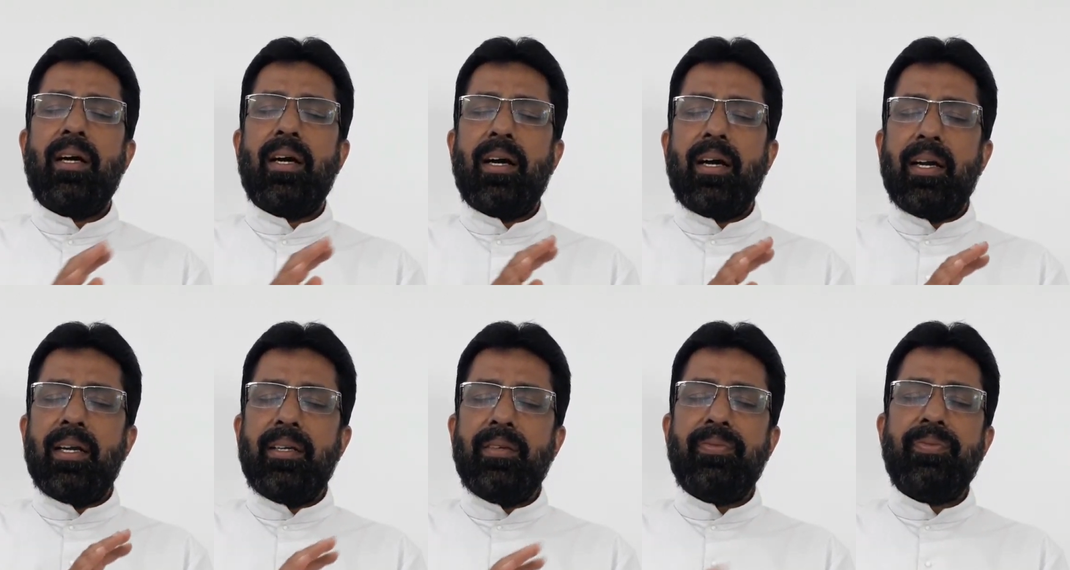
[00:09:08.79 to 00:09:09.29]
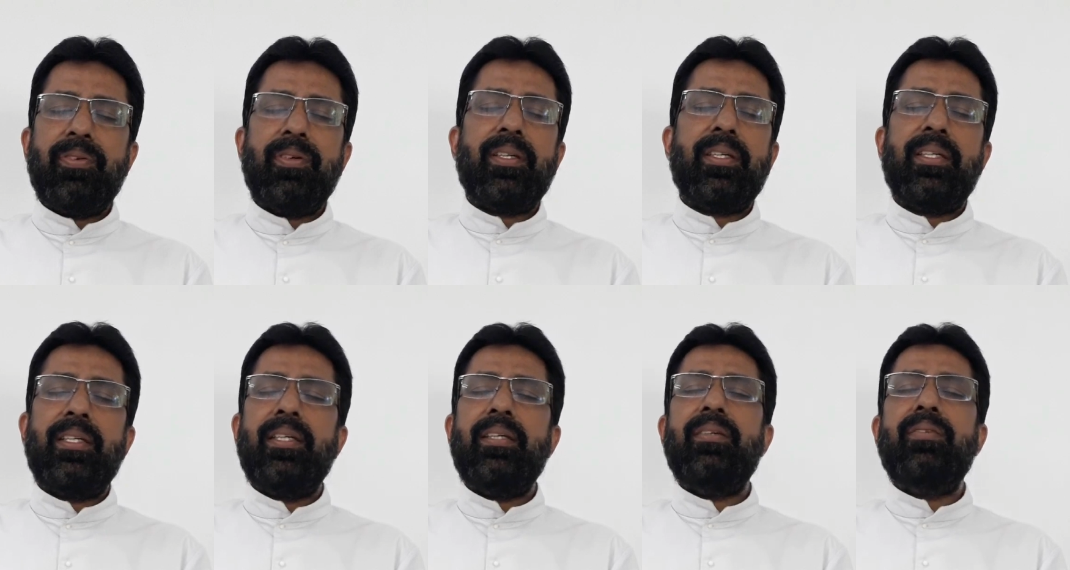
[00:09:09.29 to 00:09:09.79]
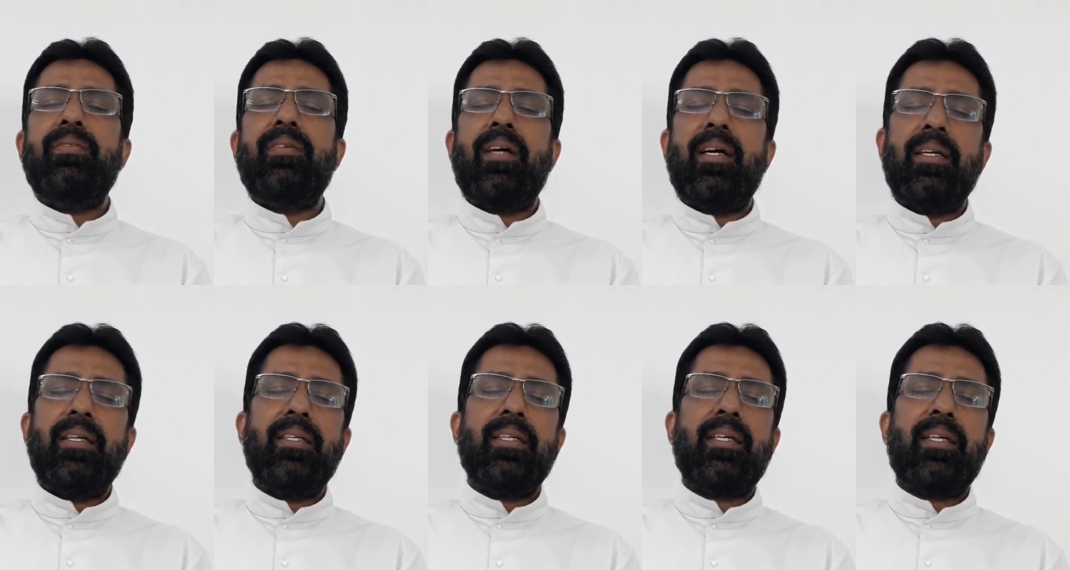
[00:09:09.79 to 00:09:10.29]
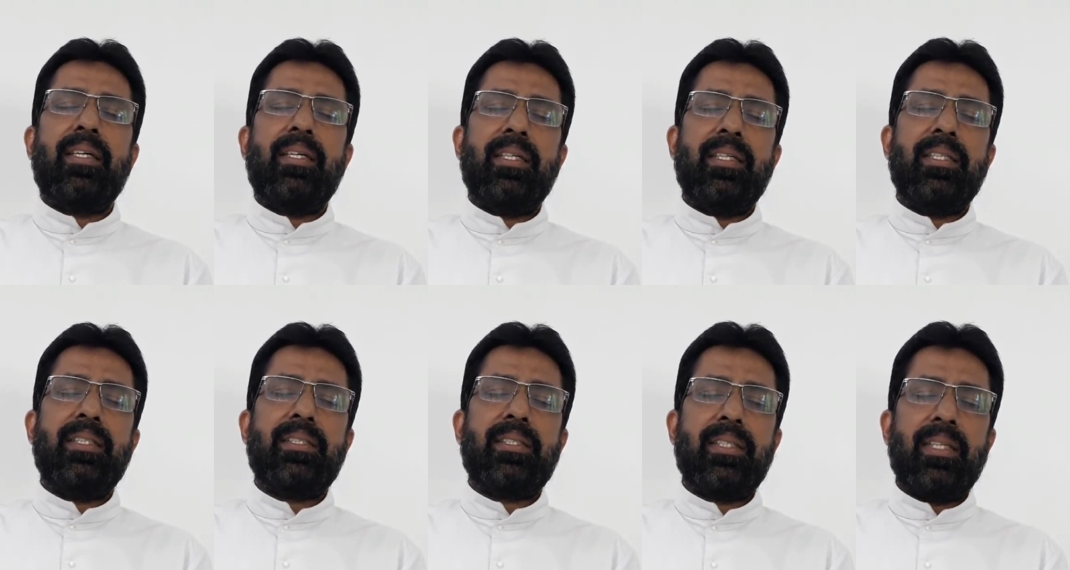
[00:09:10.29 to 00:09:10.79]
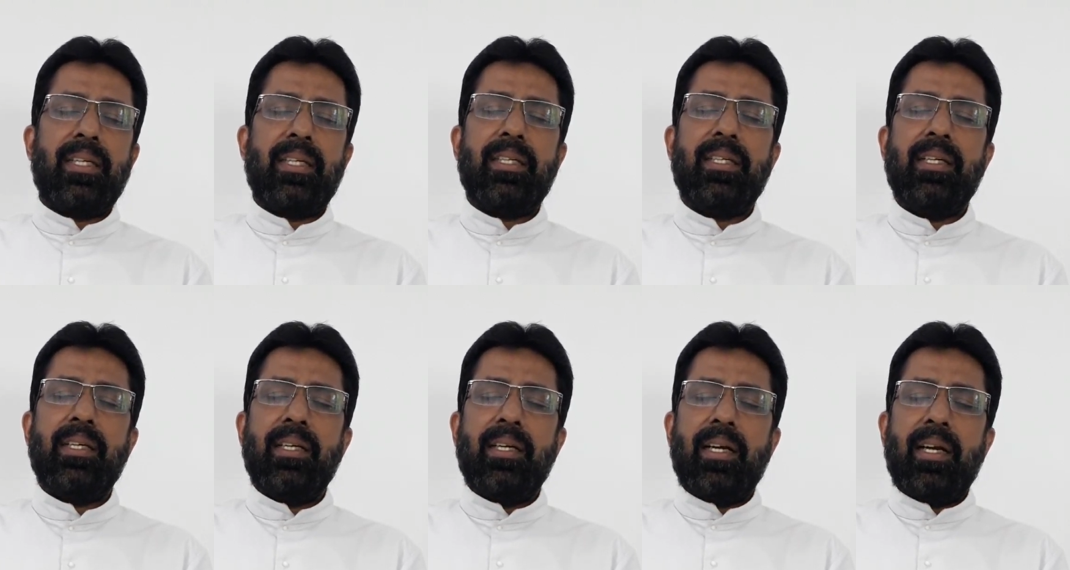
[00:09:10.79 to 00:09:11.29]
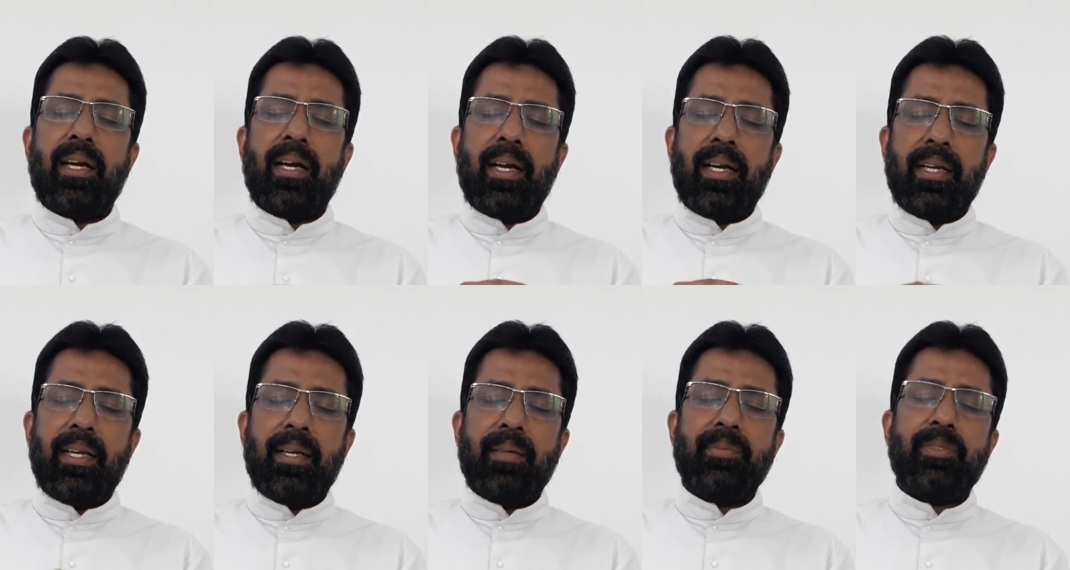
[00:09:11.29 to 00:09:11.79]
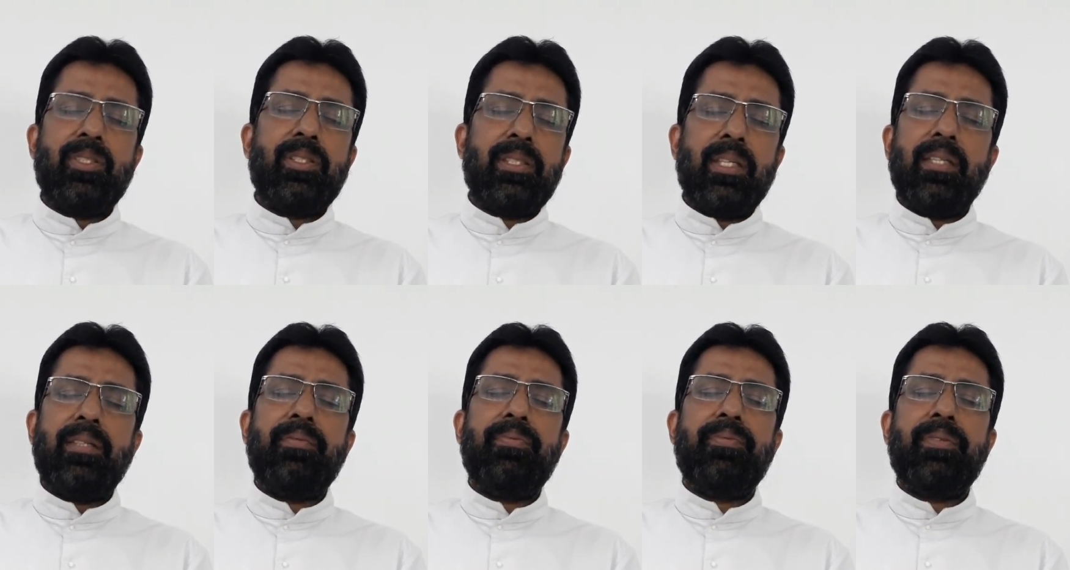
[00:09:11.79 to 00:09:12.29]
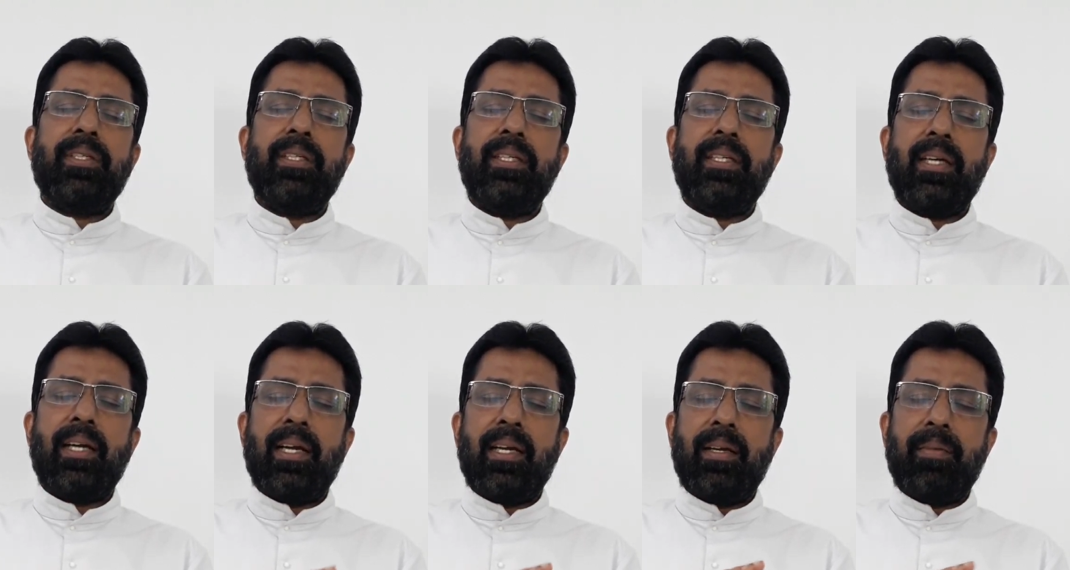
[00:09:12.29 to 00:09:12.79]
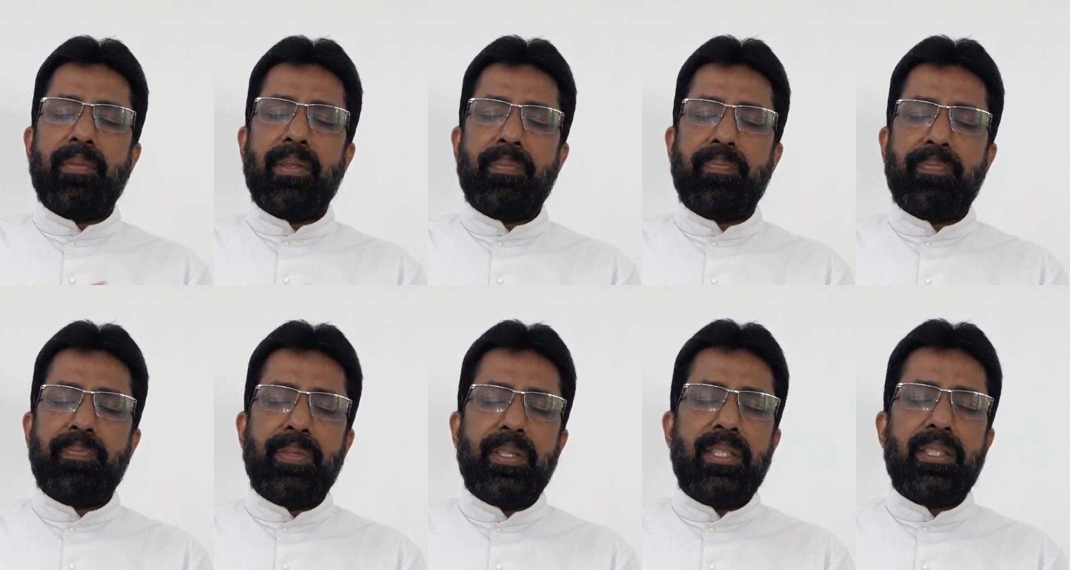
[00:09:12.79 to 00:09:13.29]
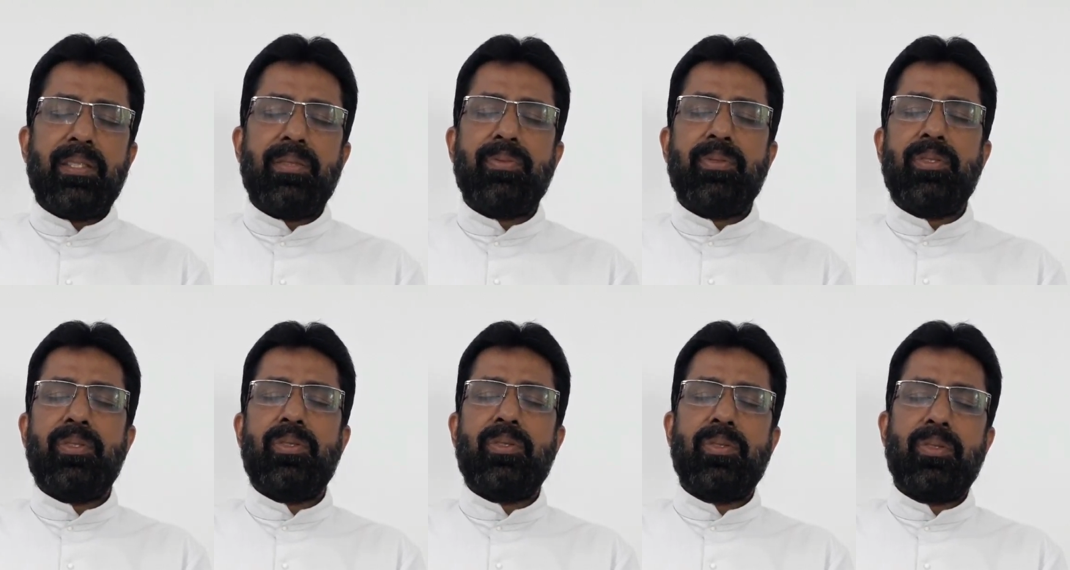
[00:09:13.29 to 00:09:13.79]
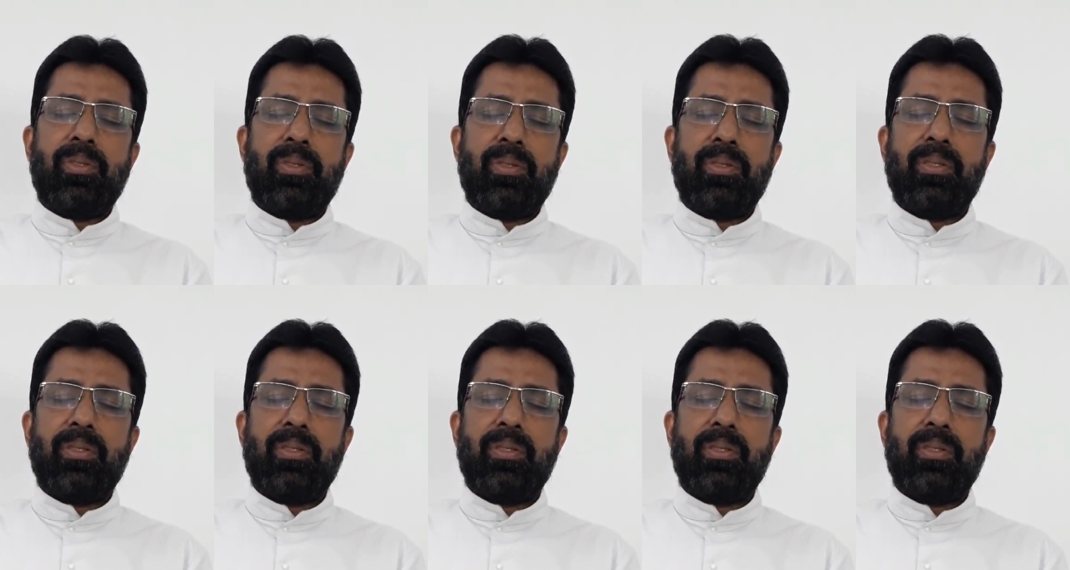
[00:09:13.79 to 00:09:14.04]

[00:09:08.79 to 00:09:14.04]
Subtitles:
I forgive unconditionally. I am set free. I am a peaceful soul.